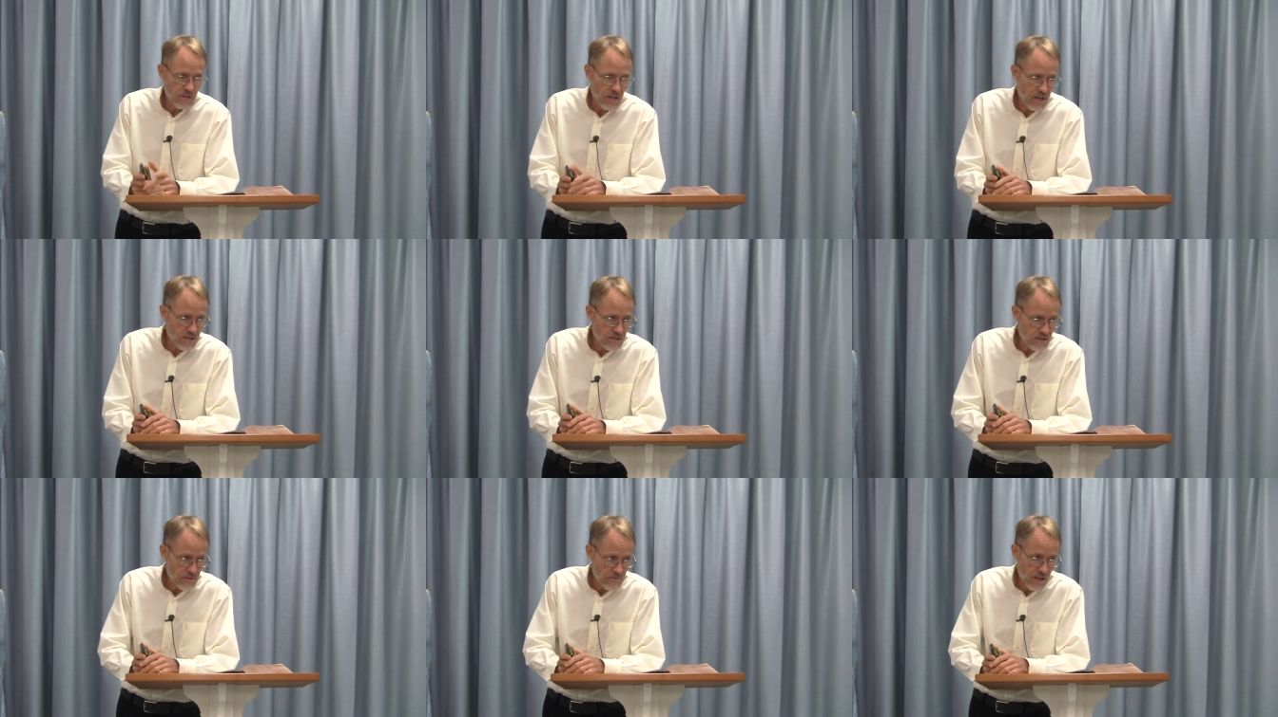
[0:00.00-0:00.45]

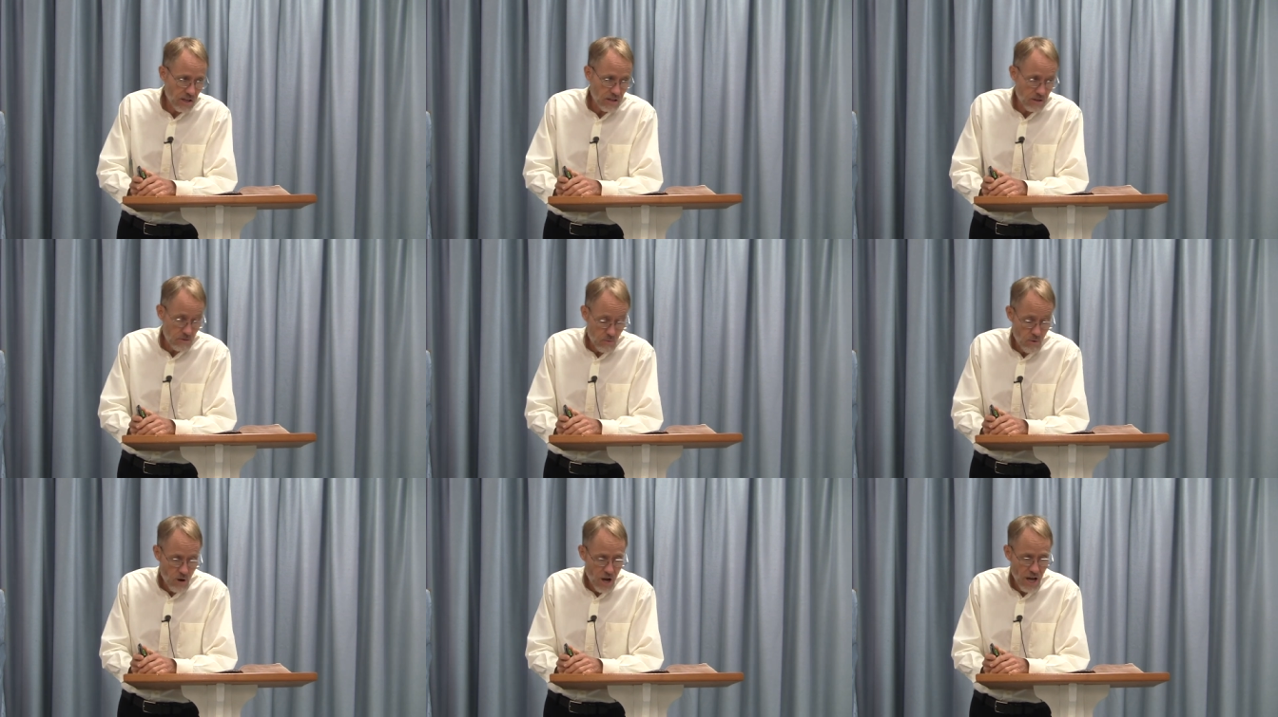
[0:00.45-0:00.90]
days of
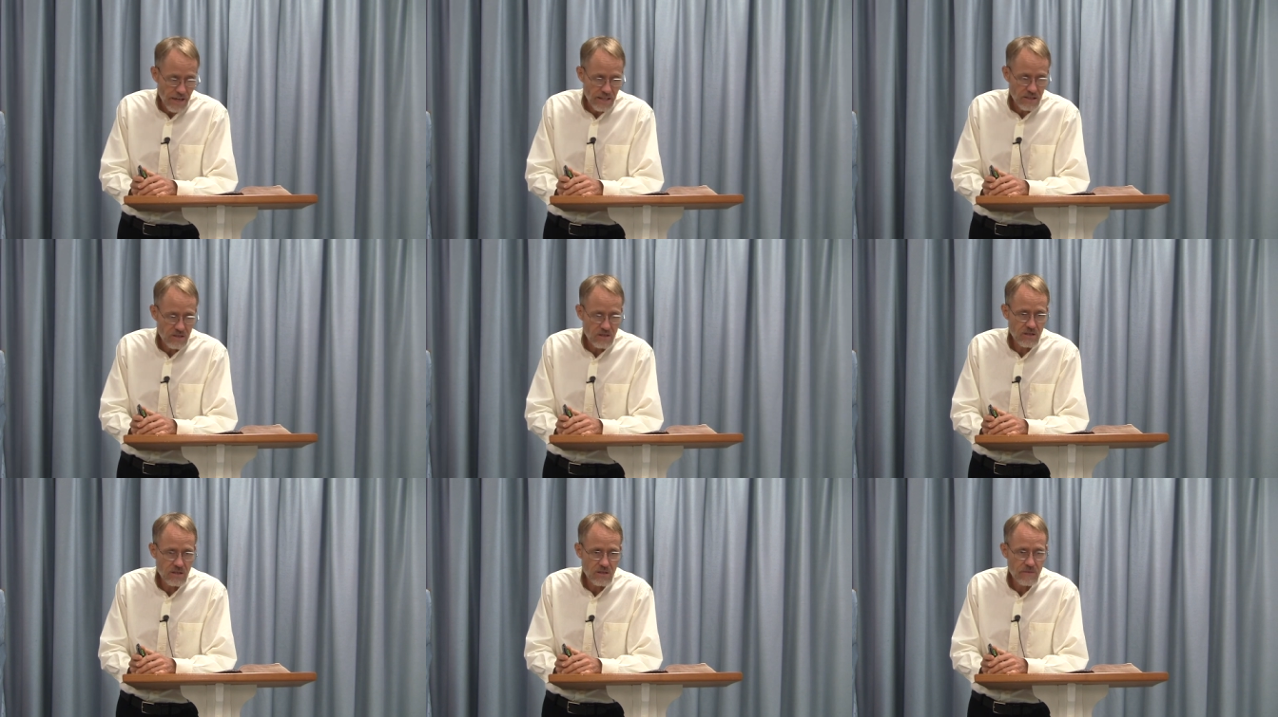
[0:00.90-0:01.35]
Ellen
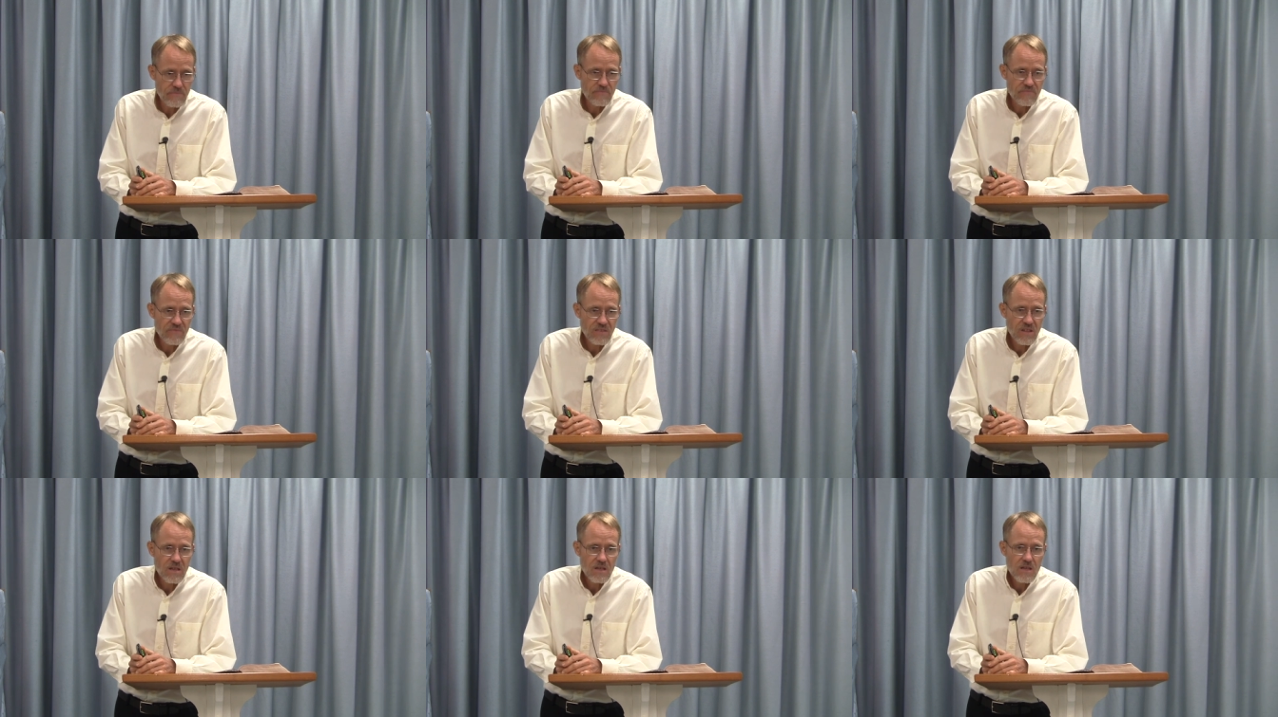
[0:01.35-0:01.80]
White,
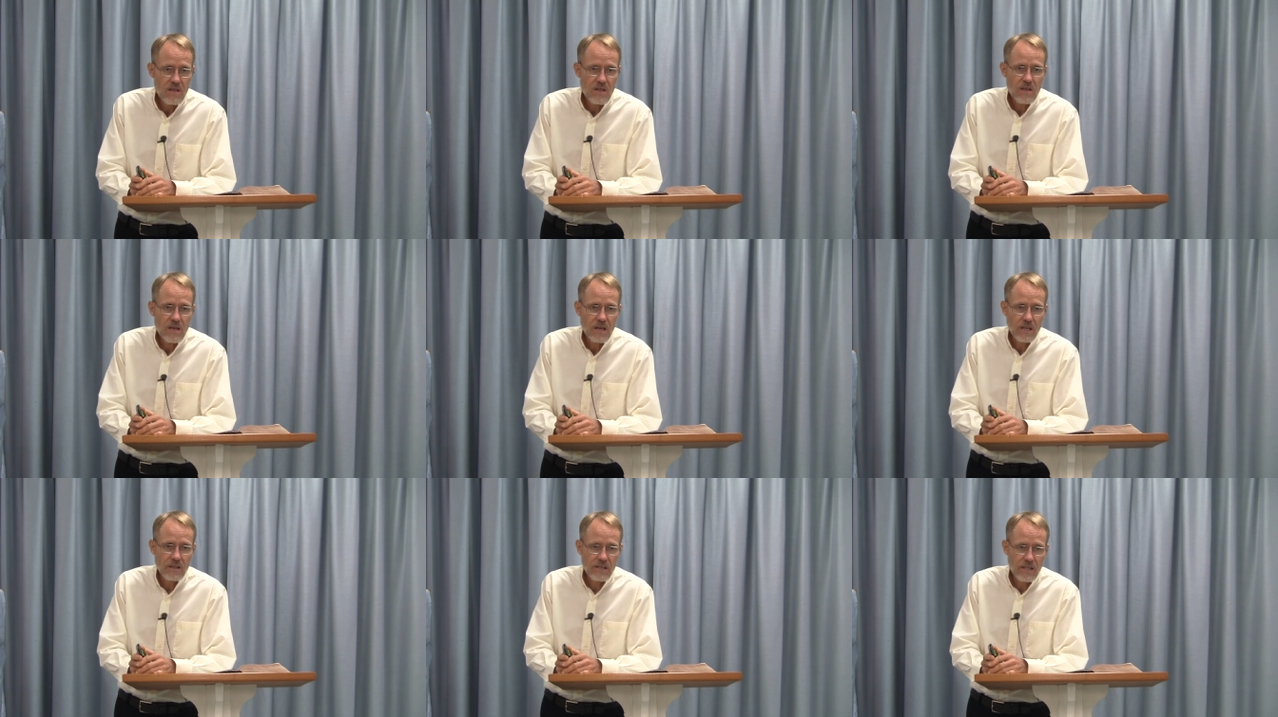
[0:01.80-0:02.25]

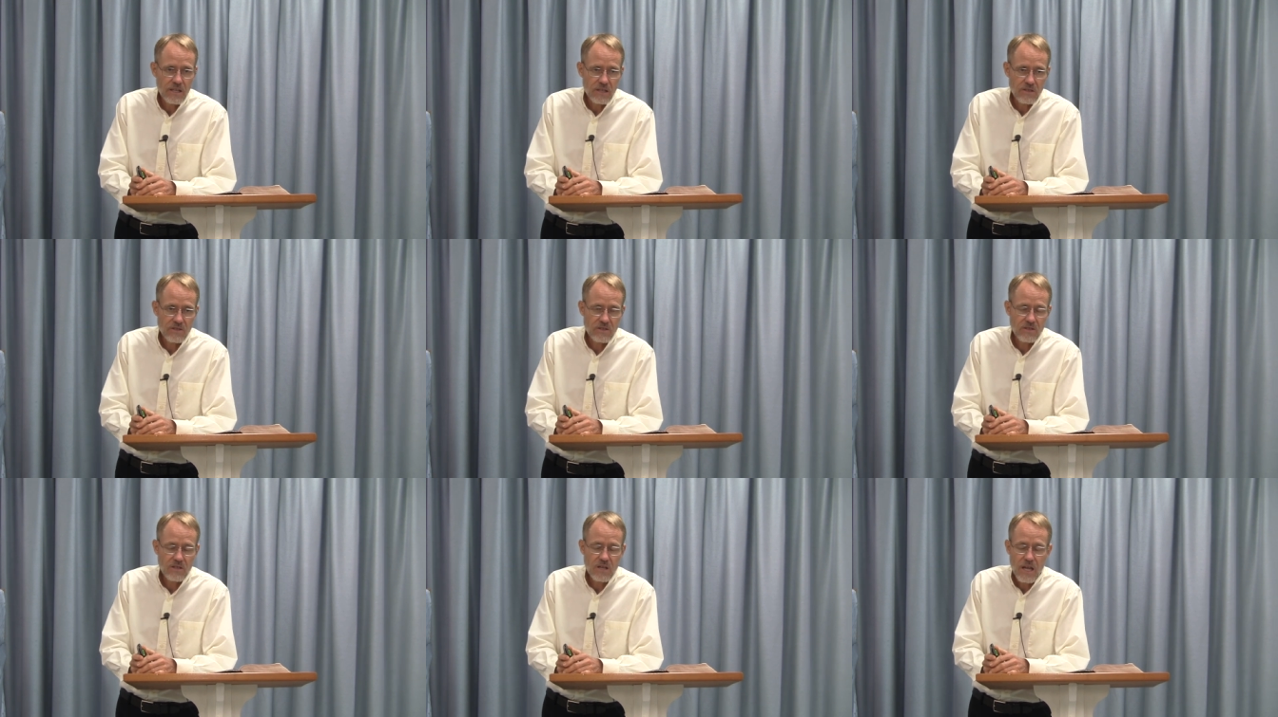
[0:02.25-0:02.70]
at
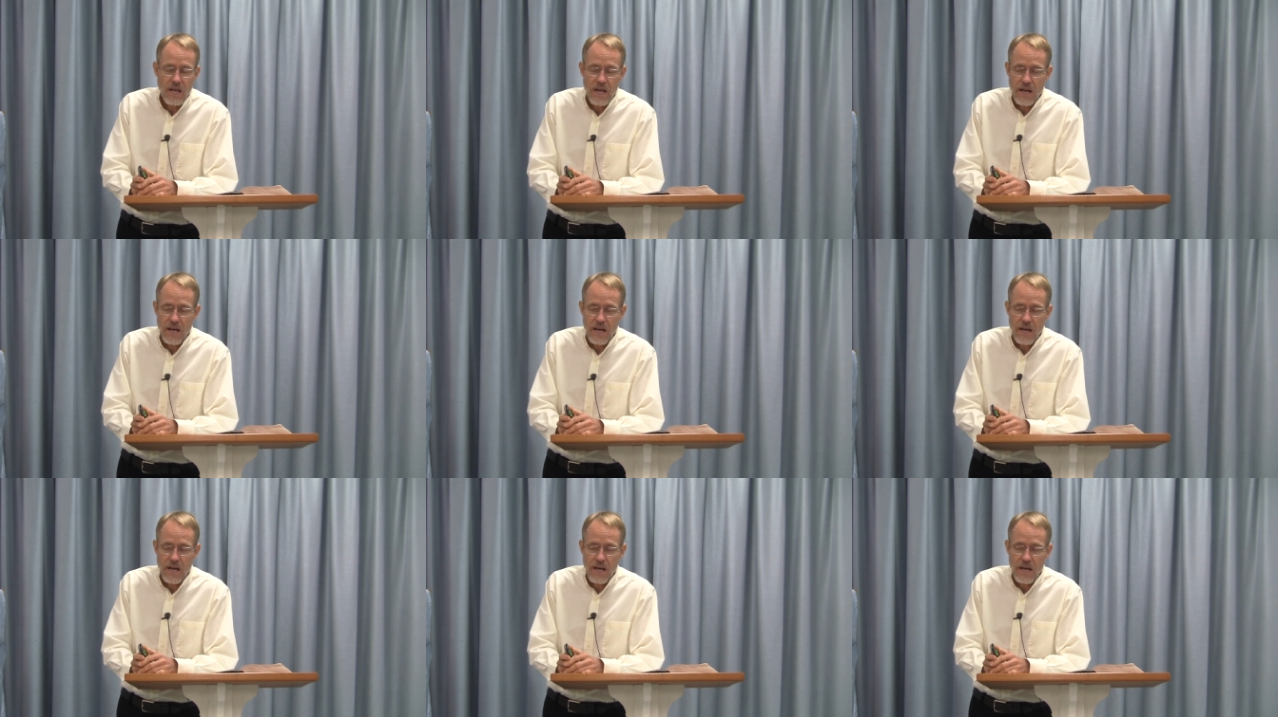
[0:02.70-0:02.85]
least.